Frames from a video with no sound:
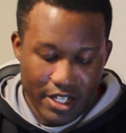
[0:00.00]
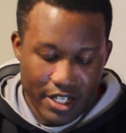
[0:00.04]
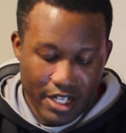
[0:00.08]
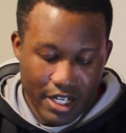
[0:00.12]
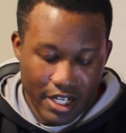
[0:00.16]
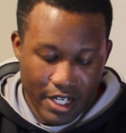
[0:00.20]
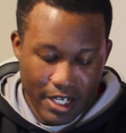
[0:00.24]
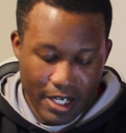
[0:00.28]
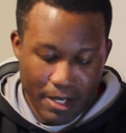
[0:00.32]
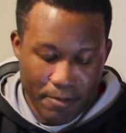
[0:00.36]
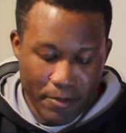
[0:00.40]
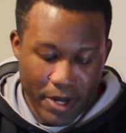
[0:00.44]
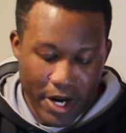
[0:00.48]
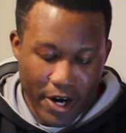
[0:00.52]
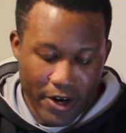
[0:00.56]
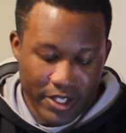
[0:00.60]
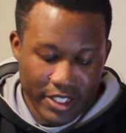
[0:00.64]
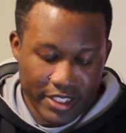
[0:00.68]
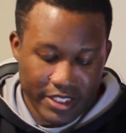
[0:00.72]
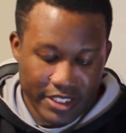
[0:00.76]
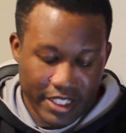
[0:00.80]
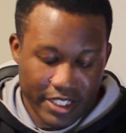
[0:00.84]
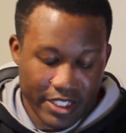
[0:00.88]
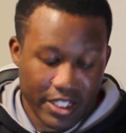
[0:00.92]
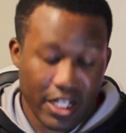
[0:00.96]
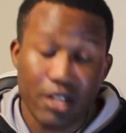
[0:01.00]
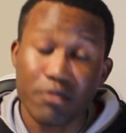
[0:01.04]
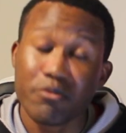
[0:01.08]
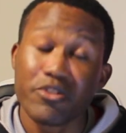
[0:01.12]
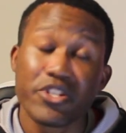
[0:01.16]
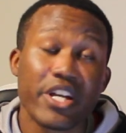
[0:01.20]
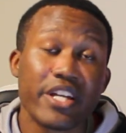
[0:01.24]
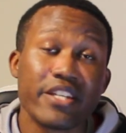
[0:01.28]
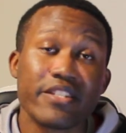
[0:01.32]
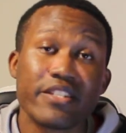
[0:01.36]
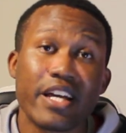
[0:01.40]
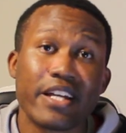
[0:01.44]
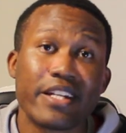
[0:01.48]
Um, Ireland did
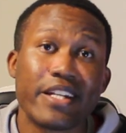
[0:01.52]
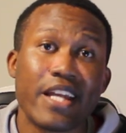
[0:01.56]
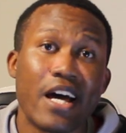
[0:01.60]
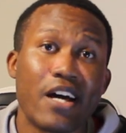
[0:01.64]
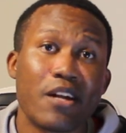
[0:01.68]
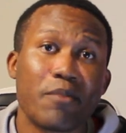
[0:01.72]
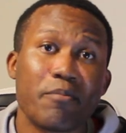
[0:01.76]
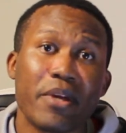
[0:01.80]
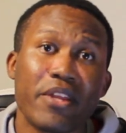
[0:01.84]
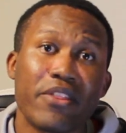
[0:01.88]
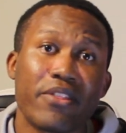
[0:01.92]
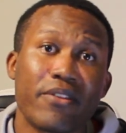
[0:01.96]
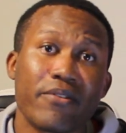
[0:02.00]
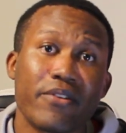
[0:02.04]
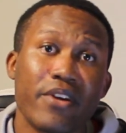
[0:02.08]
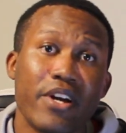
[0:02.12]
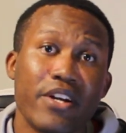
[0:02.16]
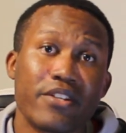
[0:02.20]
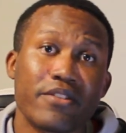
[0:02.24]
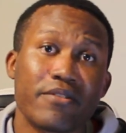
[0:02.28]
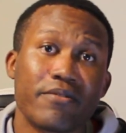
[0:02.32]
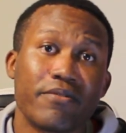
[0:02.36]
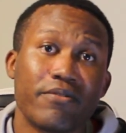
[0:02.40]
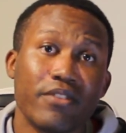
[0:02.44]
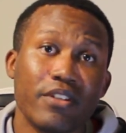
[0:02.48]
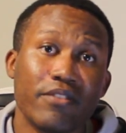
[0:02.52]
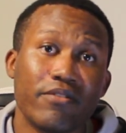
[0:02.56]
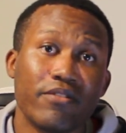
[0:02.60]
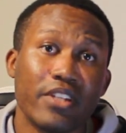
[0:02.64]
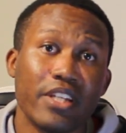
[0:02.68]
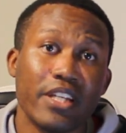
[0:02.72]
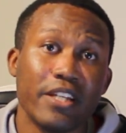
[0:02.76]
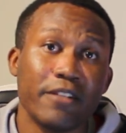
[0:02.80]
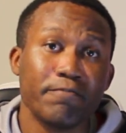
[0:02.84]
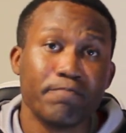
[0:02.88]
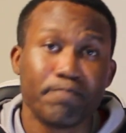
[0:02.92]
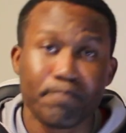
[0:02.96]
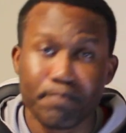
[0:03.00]
chase that down, made
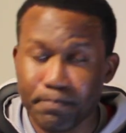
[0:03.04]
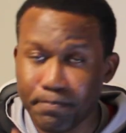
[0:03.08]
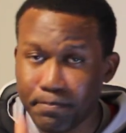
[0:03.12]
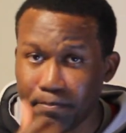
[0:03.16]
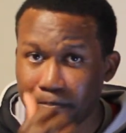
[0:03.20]
315.